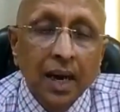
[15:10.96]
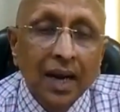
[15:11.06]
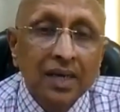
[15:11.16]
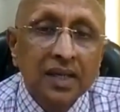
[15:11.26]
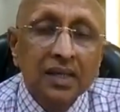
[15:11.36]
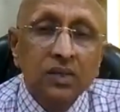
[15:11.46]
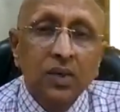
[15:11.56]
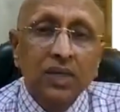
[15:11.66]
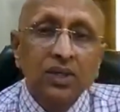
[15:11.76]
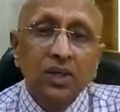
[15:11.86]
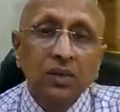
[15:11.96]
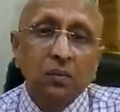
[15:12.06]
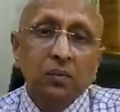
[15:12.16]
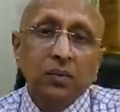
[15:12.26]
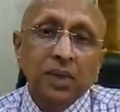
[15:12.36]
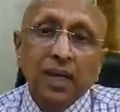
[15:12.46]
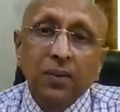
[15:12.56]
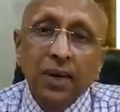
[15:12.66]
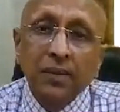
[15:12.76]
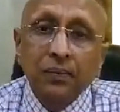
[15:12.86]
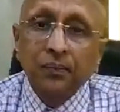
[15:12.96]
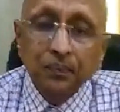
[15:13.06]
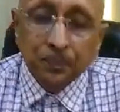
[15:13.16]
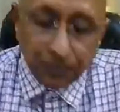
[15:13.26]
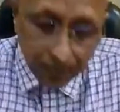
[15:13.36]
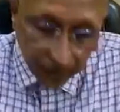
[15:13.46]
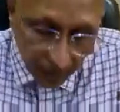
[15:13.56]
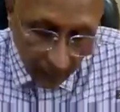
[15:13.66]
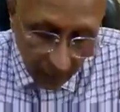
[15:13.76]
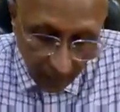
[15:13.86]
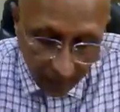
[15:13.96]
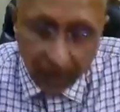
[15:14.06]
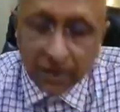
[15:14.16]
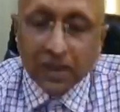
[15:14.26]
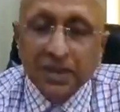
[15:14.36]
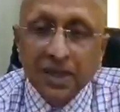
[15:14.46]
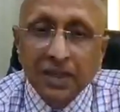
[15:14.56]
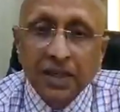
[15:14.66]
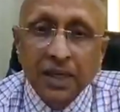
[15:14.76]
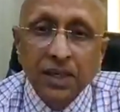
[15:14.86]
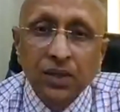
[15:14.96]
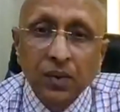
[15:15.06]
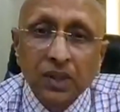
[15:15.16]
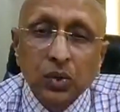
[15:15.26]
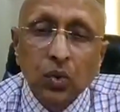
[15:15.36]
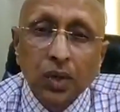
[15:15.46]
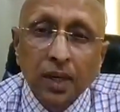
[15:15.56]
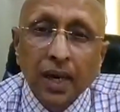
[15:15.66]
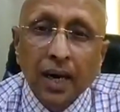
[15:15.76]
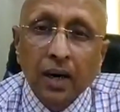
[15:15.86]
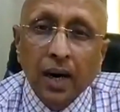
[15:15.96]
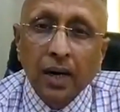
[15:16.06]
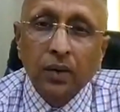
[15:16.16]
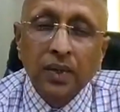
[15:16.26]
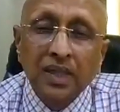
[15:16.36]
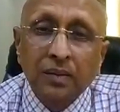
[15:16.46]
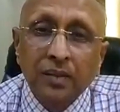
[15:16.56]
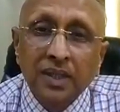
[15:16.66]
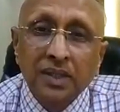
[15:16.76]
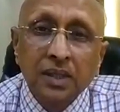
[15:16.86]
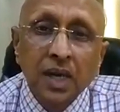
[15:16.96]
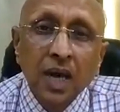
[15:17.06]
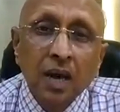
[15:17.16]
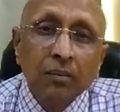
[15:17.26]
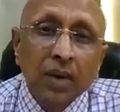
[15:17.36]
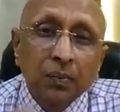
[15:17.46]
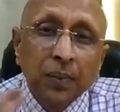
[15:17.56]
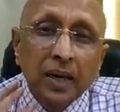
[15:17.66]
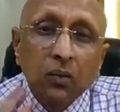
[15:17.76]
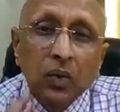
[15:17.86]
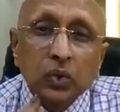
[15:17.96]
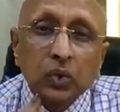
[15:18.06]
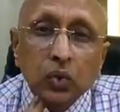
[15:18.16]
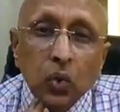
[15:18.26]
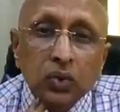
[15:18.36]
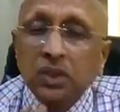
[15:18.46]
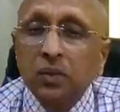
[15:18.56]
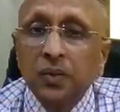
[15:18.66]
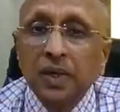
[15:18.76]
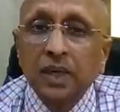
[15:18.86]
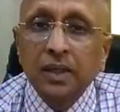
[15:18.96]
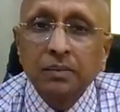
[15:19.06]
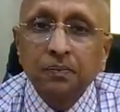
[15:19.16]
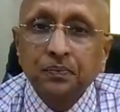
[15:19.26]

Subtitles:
And that's why she never done the surgery. She was taking Ayurvedic medicine, but pain was so severe